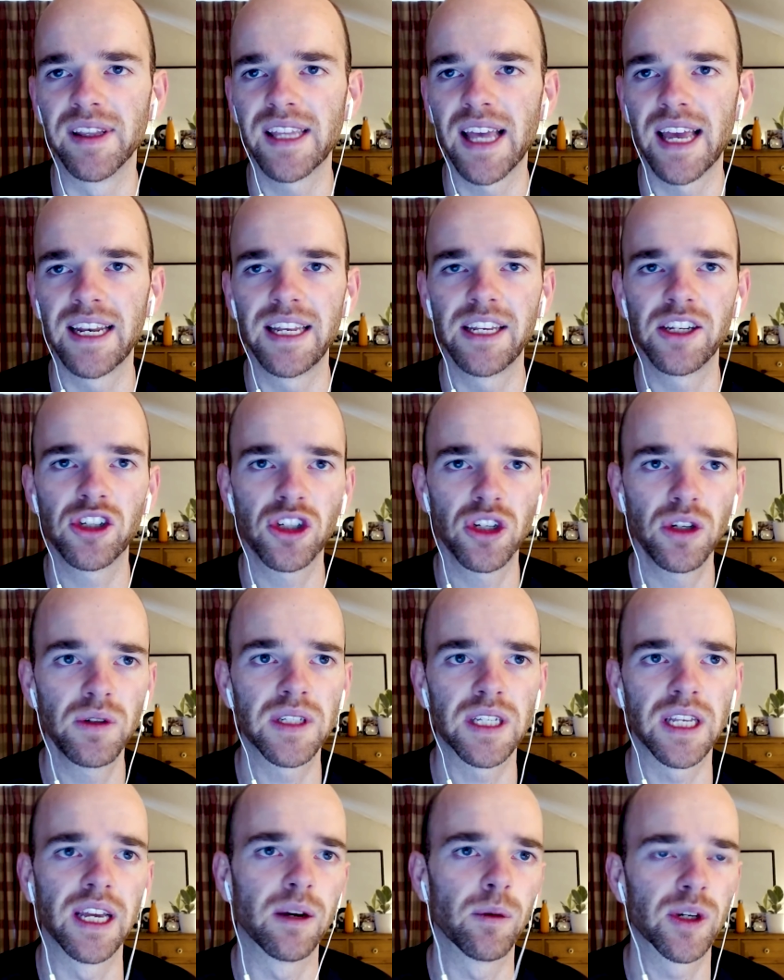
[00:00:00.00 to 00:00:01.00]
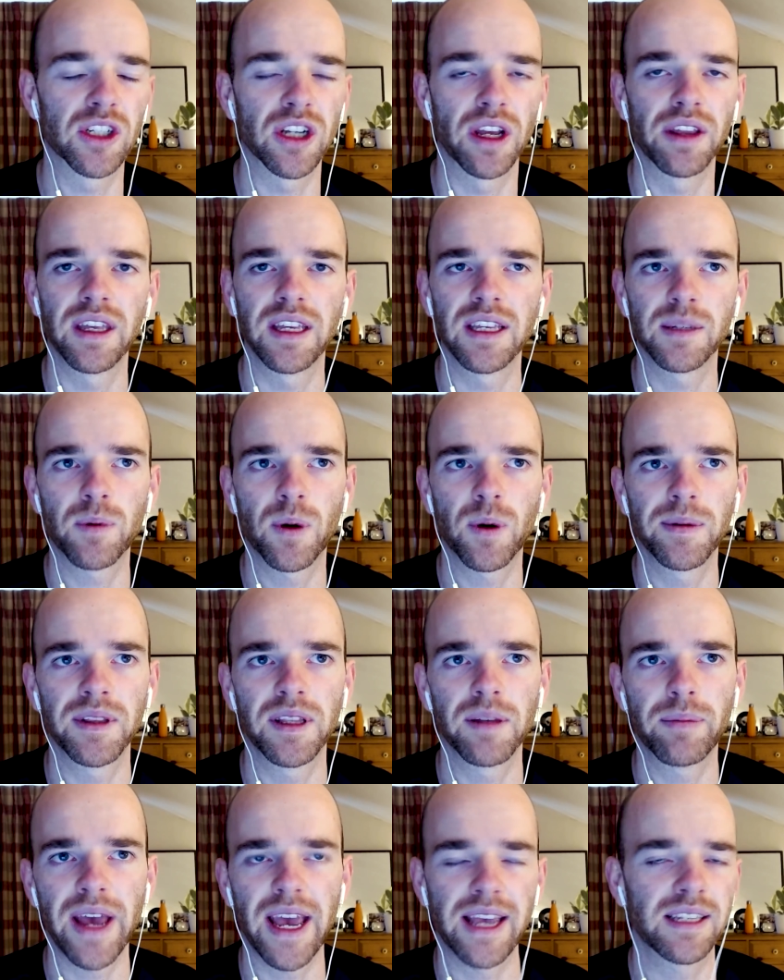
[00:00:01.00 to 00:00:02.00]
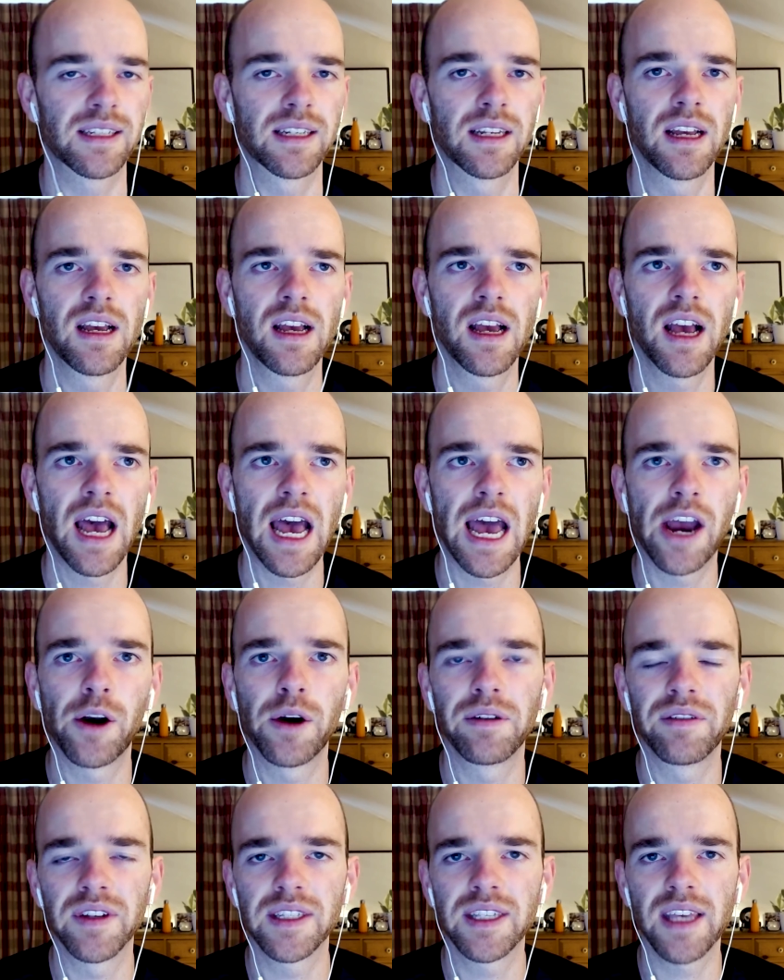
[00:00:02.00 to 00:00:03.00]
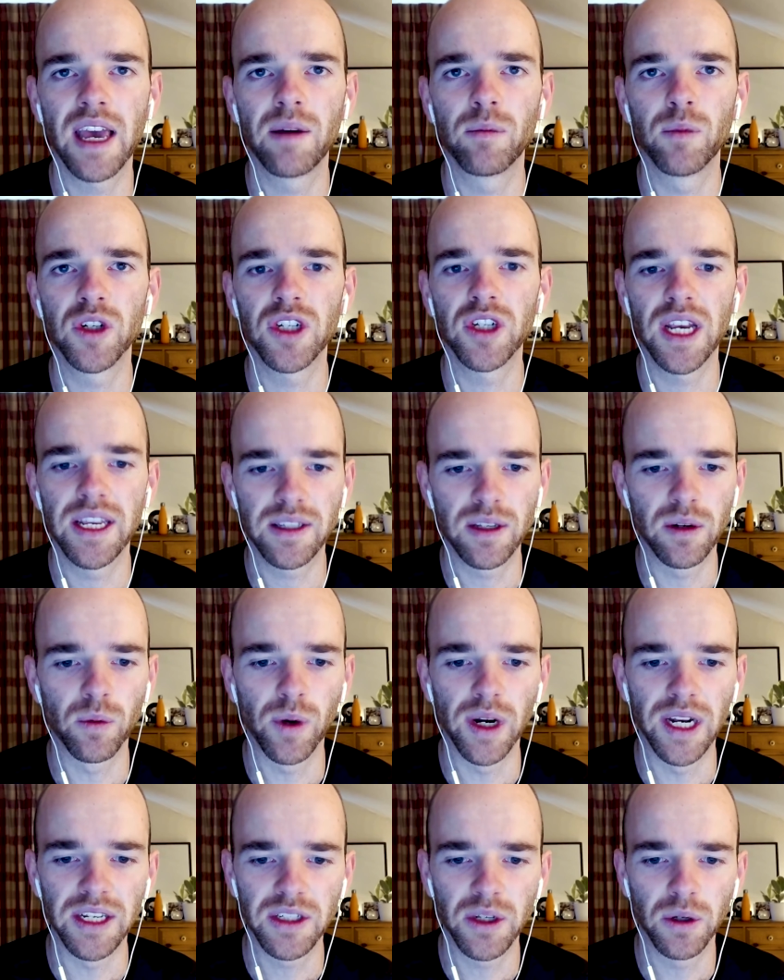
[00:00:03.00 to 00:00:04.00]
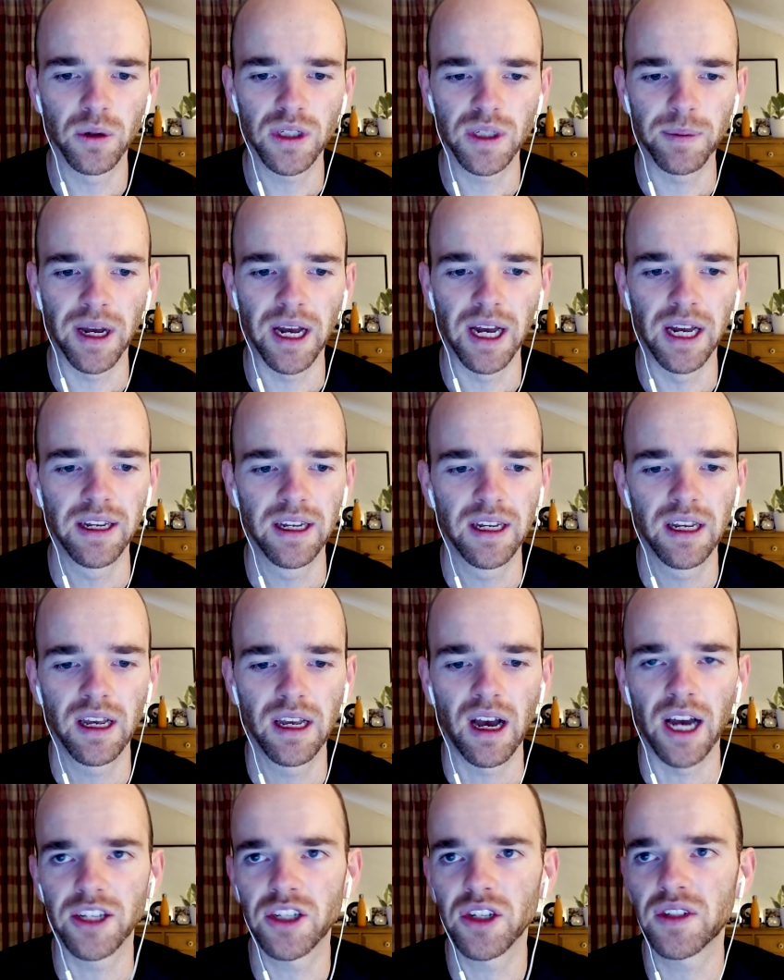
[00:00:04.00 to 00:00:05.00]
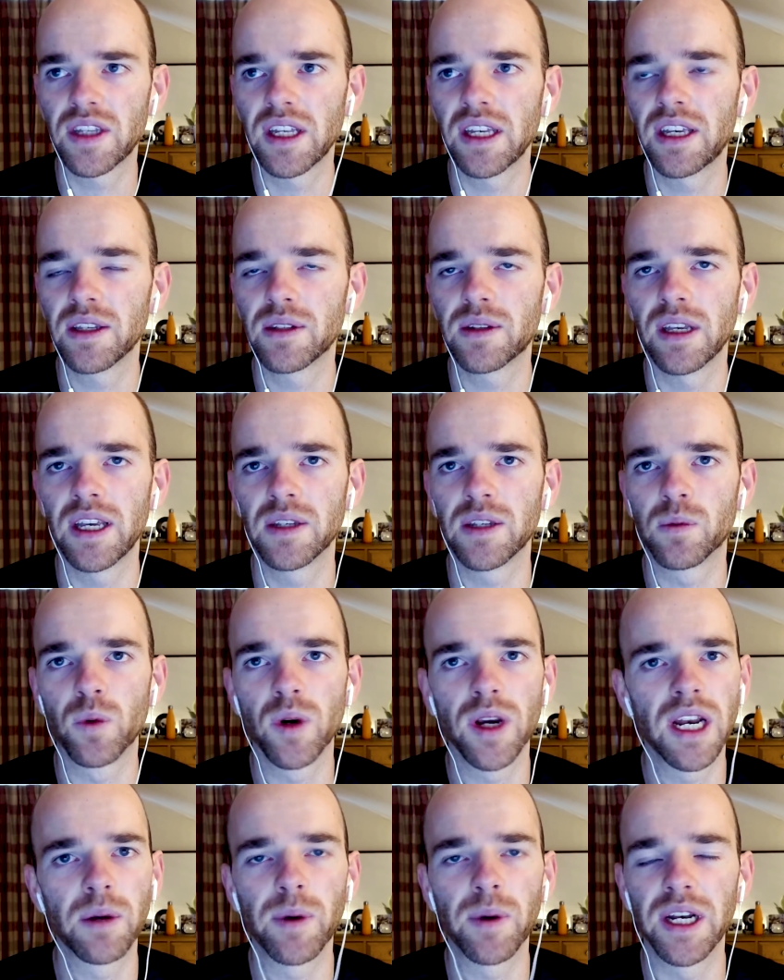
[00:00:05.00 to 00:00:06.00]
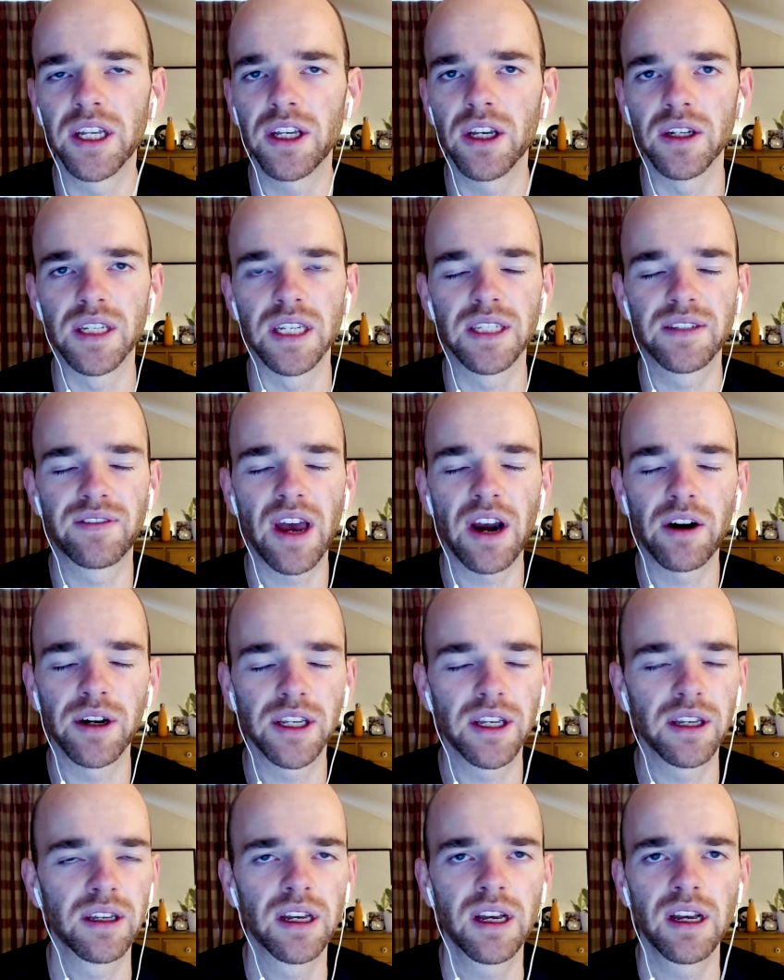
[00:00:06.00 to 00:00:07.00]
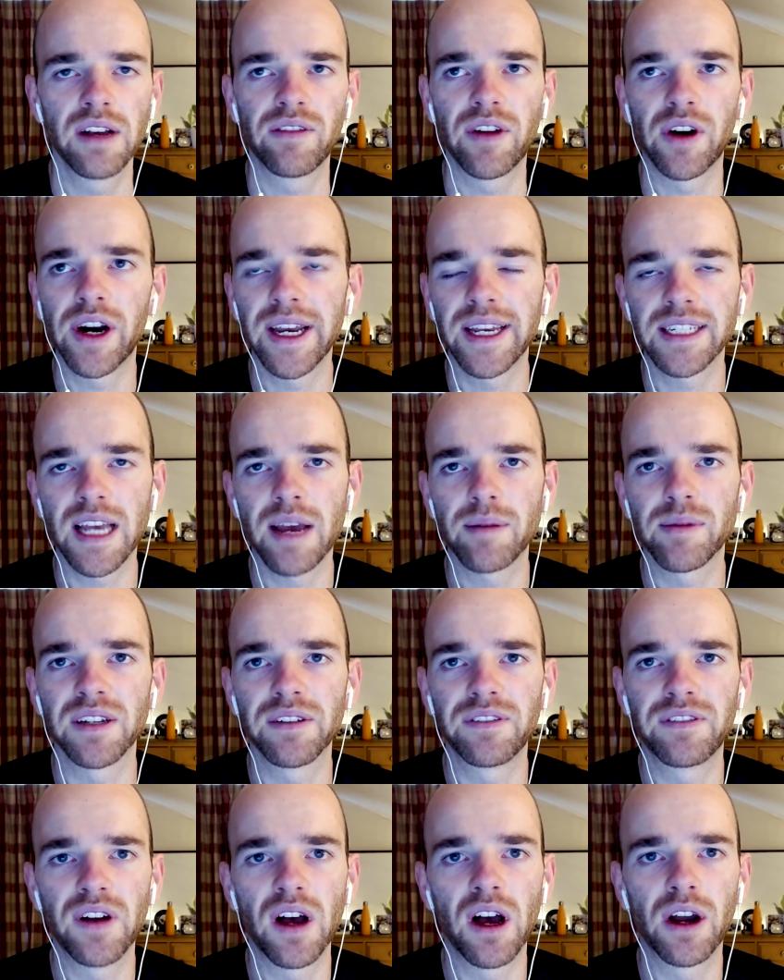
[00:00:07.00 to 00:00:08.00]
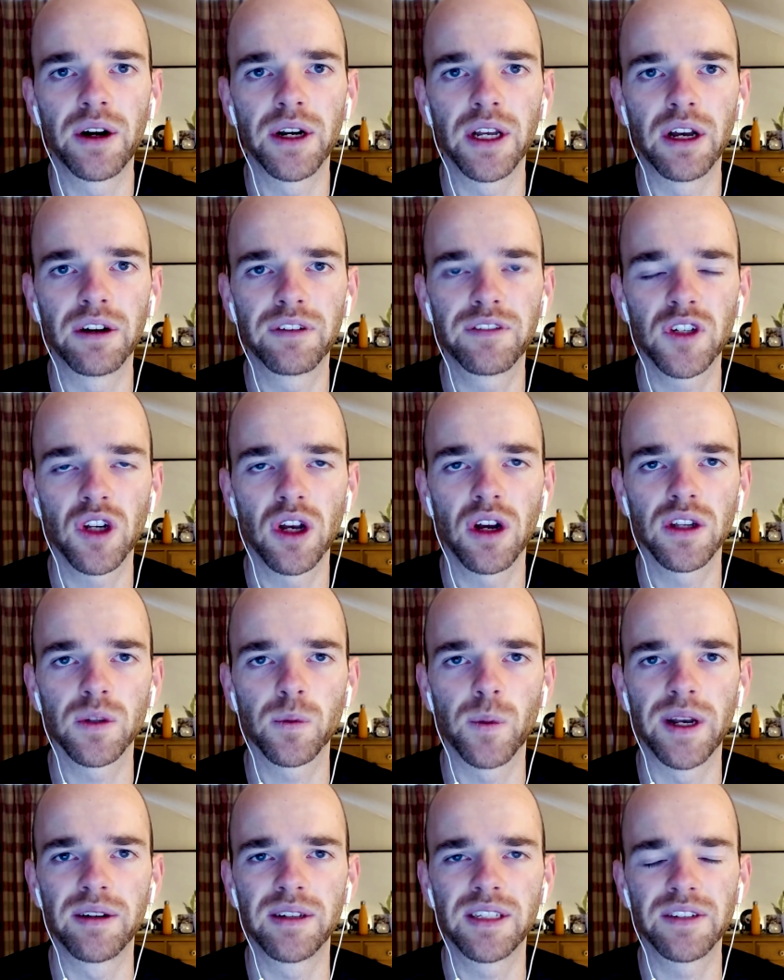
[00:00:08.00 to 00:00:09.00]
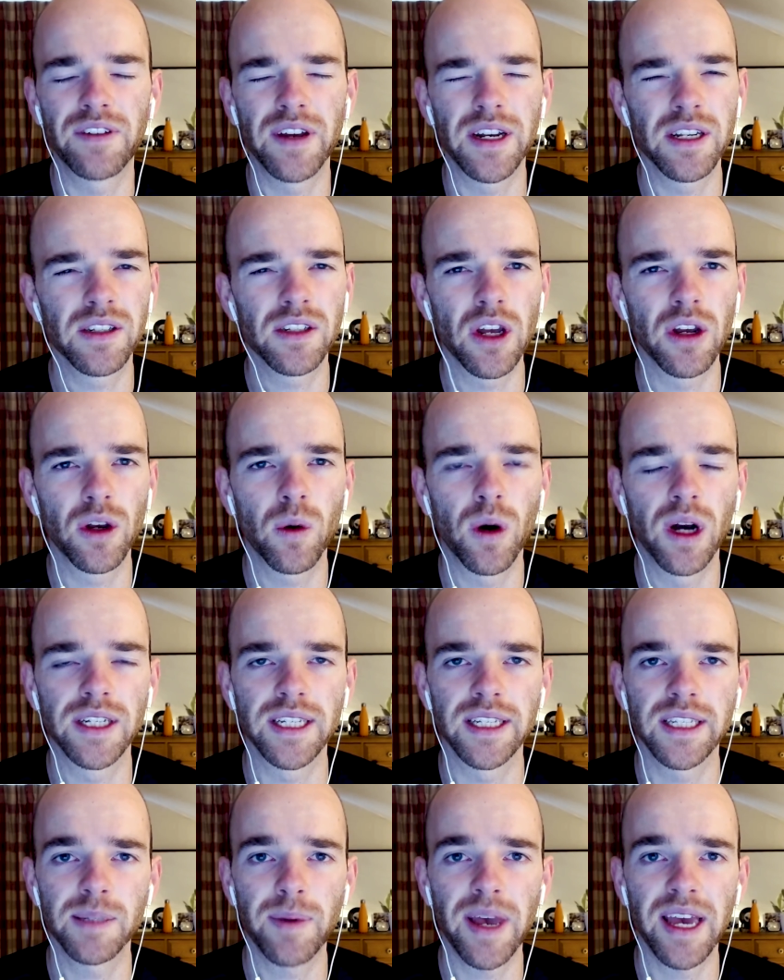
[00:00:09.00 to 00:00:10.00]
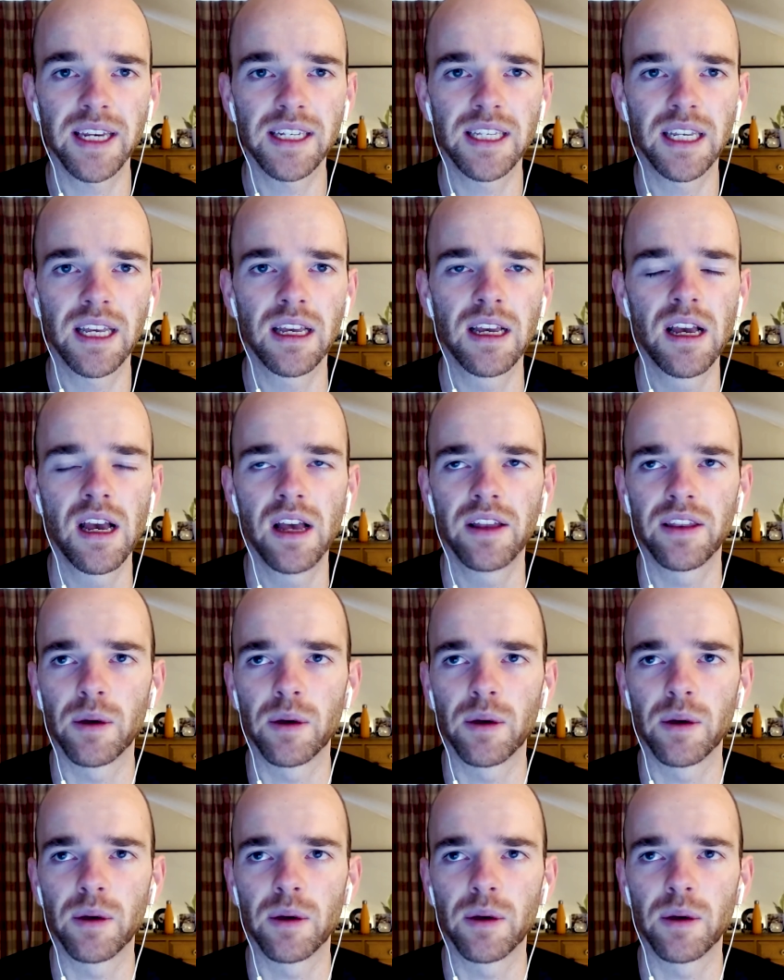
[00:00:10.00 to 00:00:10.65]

And then his shooting, which I think is probably the best area of his game, which isn't really talked about, I just think is really, really good. He's very, very adept at firing off shots when defenders don't quite expect it.